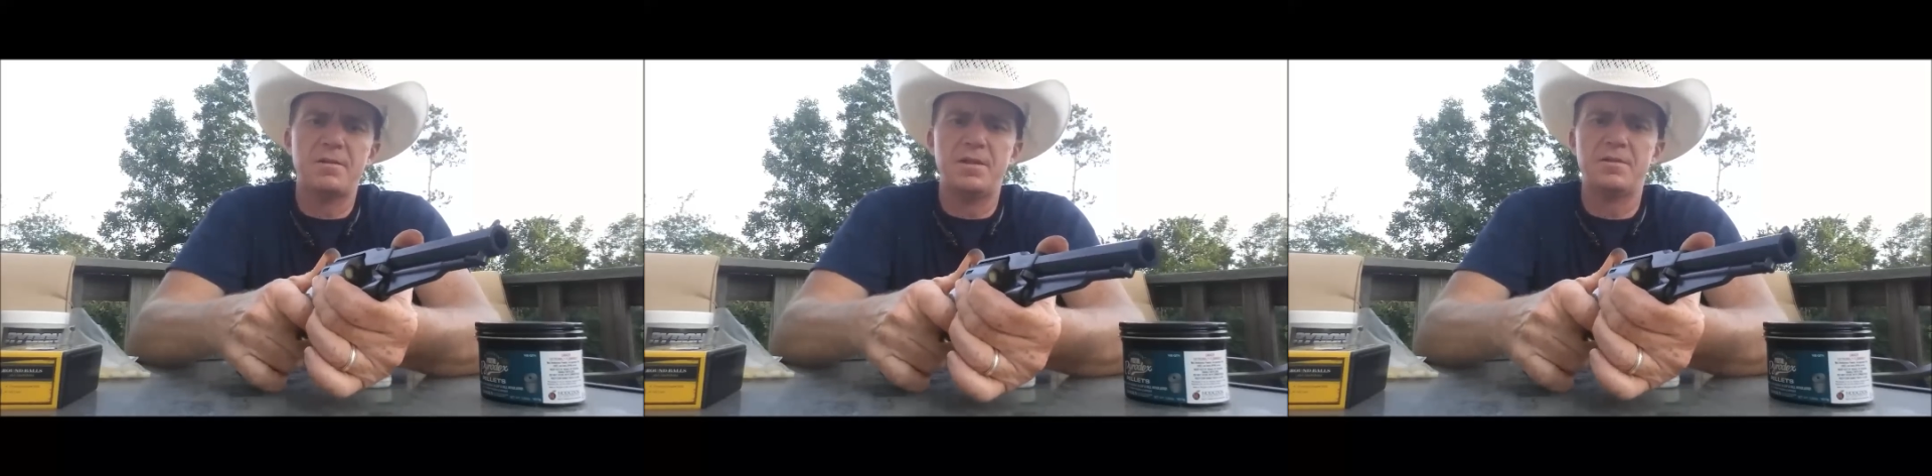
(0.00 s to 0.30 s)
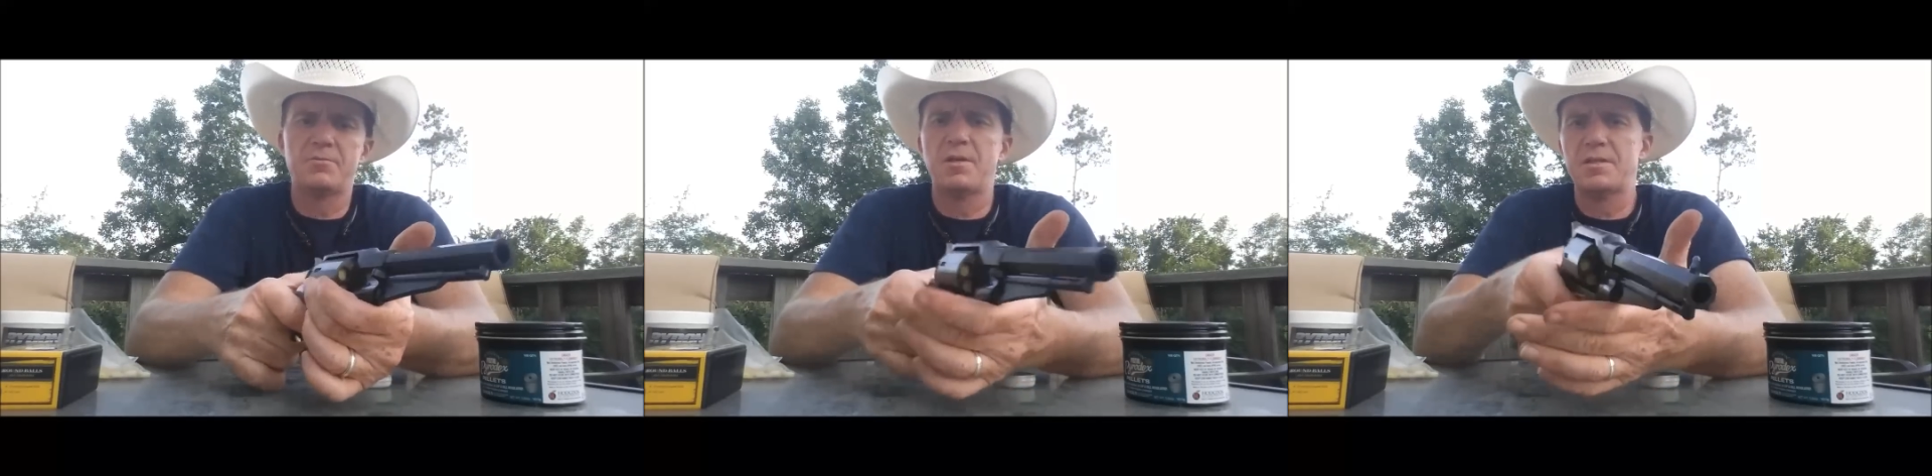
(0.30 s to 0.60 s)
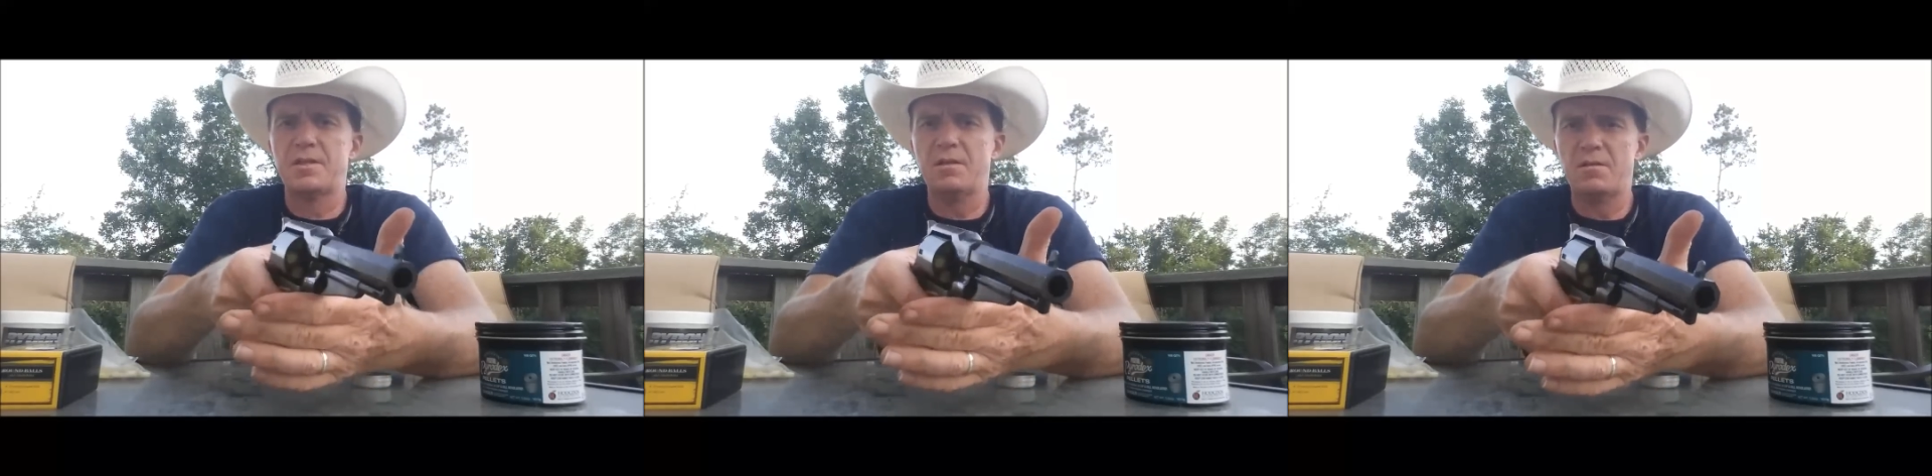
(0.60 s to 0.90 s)
it is
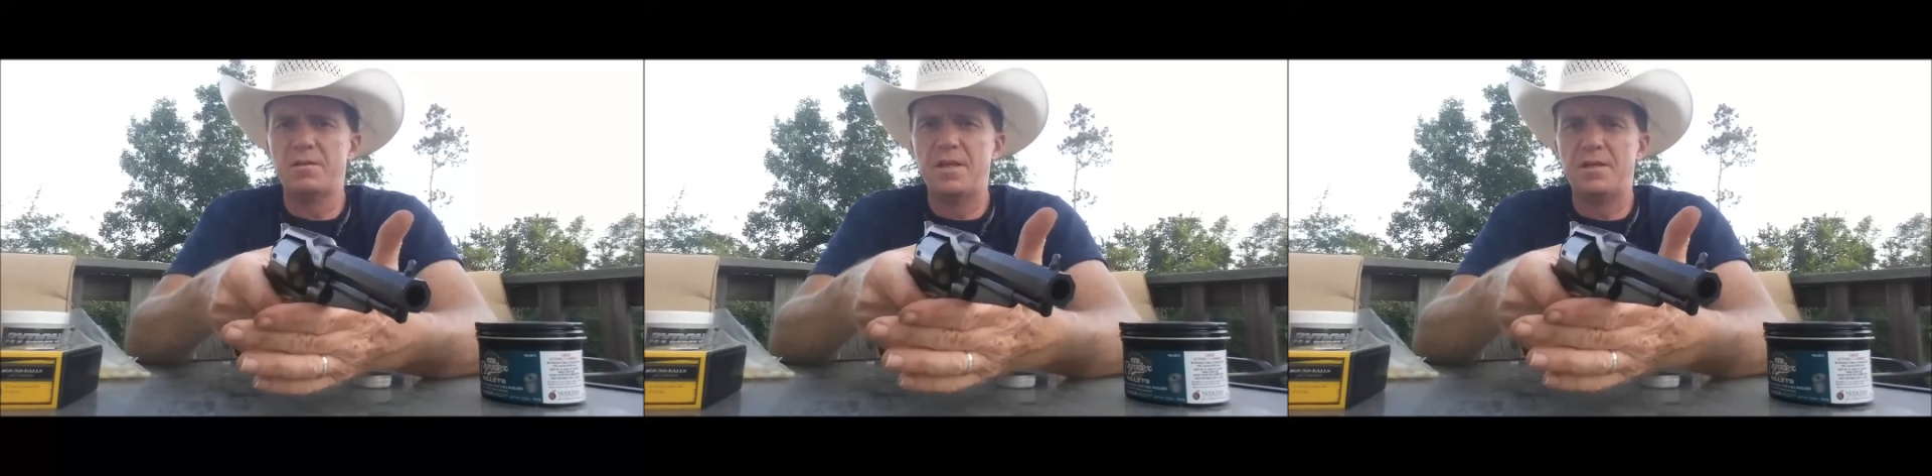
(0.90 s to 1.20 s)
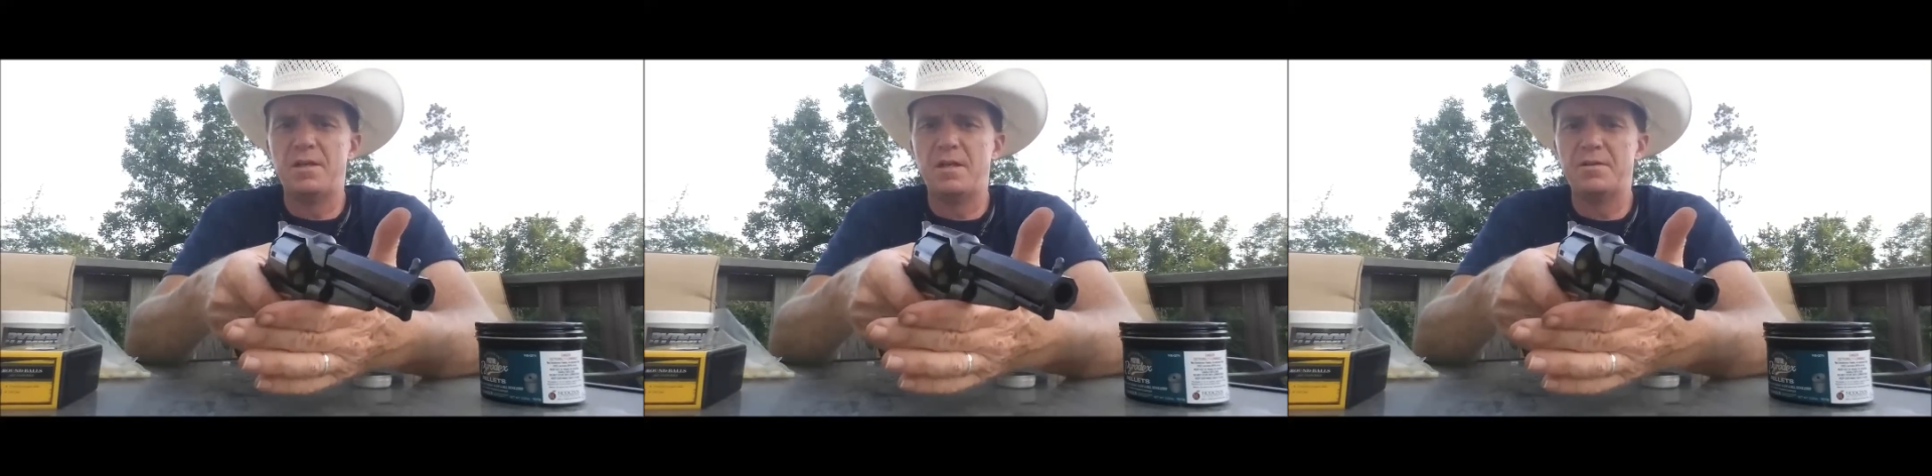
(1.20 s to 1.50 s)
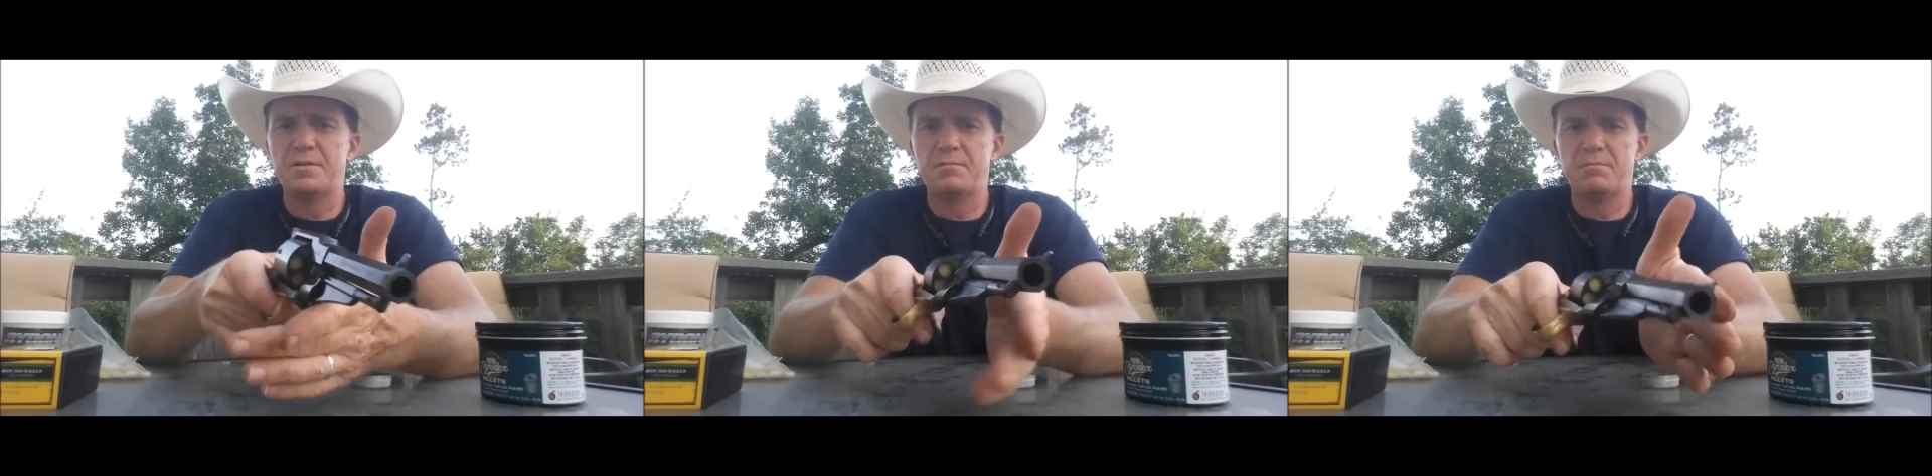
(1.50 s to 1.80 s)
resting on that
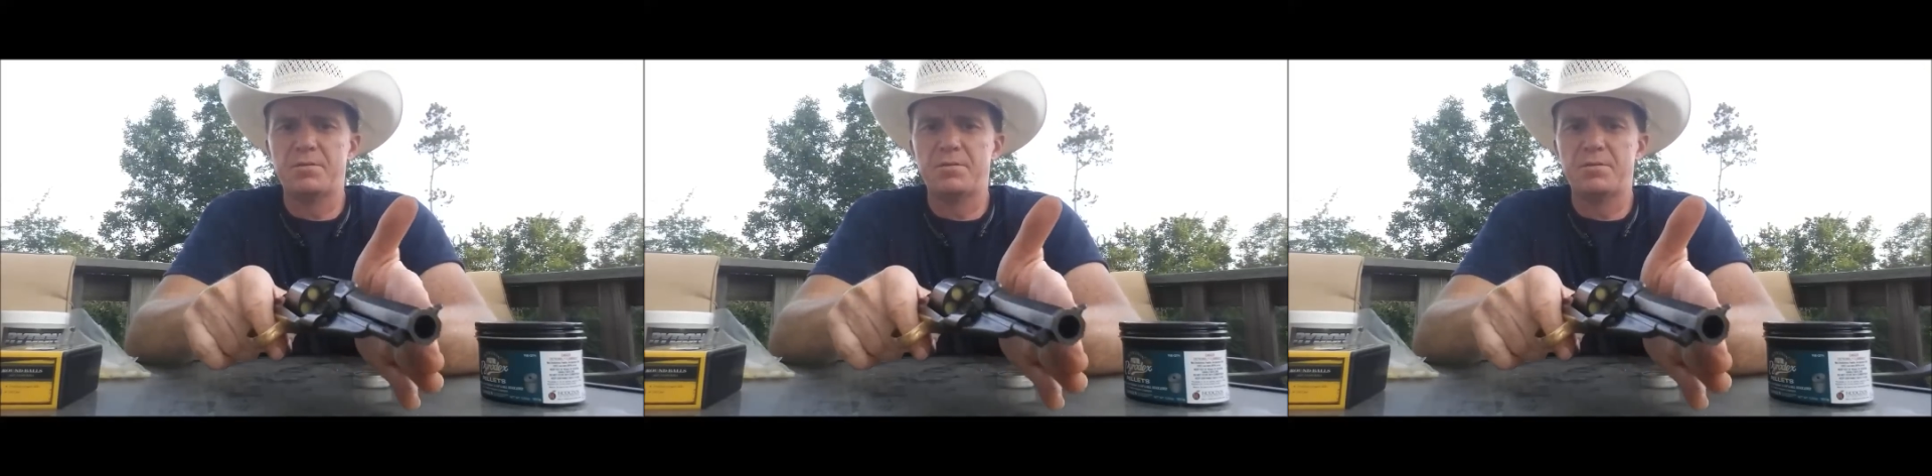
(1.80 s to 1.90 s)
notch.